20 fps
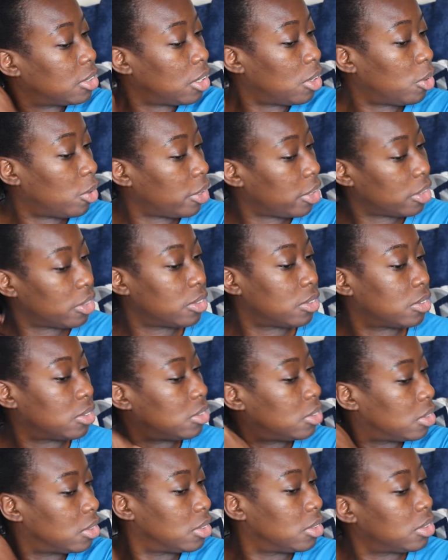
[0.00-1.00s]
oil
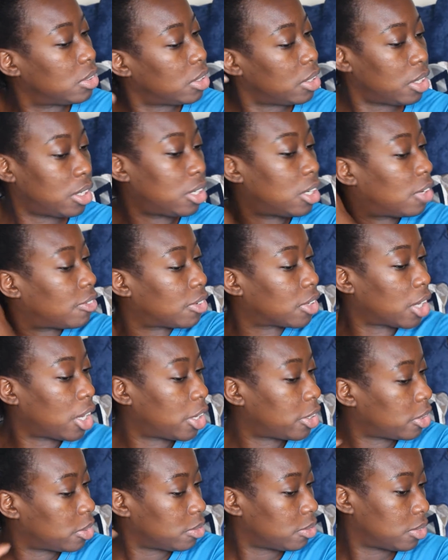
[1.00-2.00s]
and
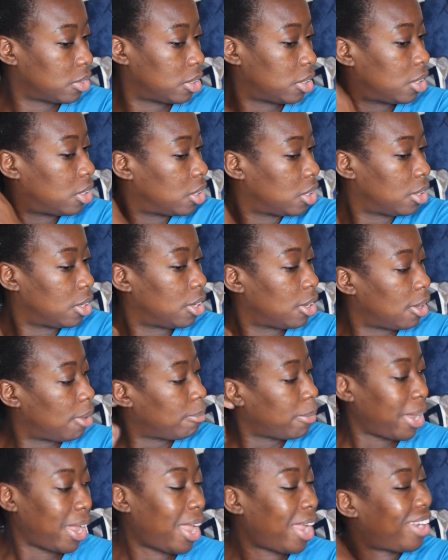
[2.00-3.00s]
avocado.
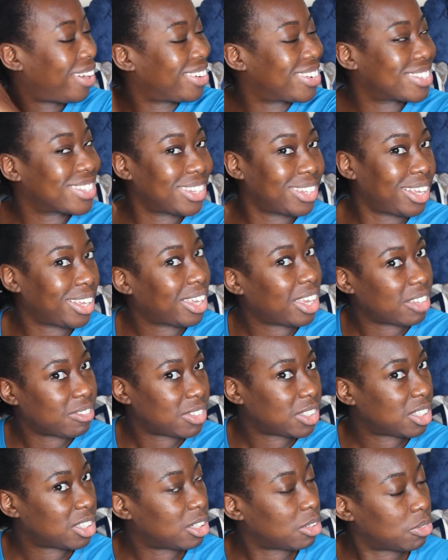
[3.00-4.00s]
My hair doesn't like heavy
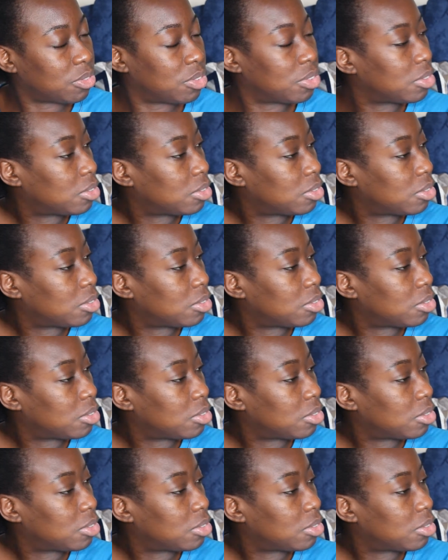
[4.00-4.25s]
stuff.